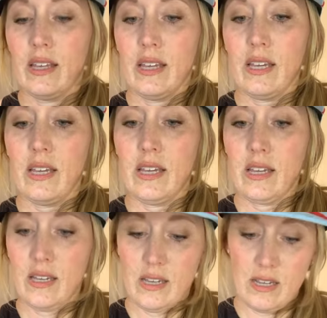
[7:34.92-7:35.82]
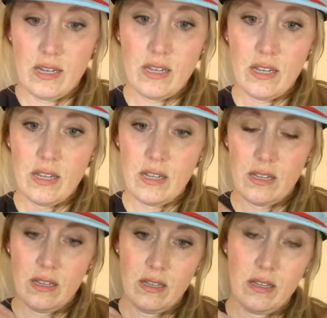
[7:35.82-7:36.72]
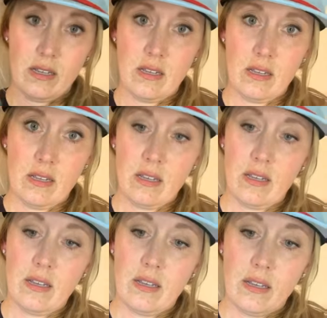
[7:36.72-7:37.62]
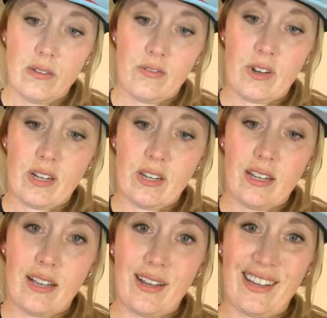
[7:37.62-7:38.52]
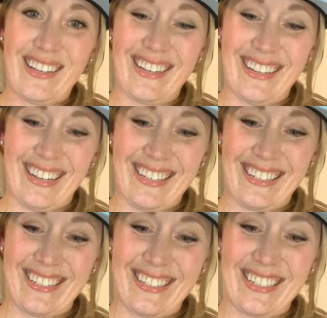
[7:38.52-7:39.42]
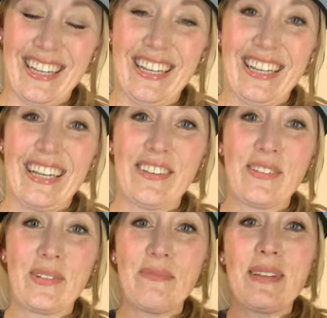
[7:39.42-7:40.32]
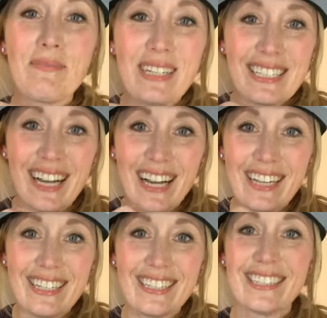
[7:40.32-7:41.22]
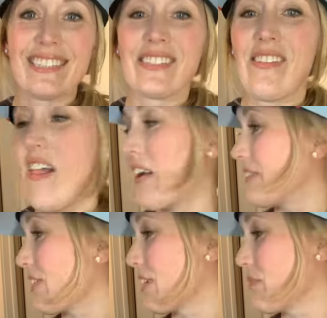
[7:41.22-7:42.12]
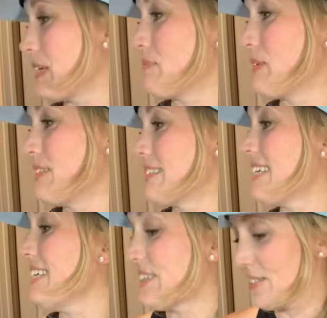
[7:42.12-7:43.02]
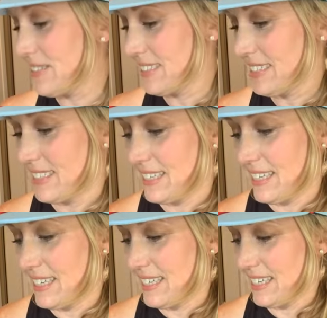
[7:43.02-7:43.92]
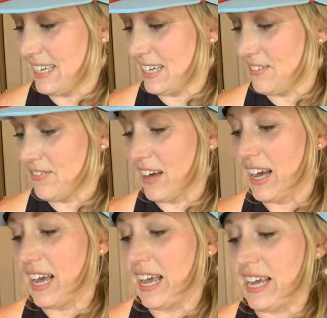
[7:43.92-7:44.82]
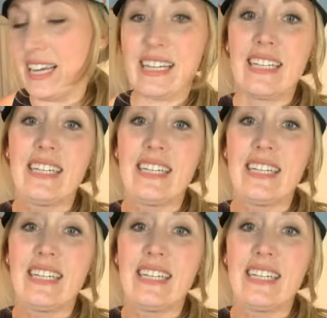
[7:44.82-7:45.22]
And let's forget to add, I just look, if it wouldn't be me tying in front of people, thank you, if I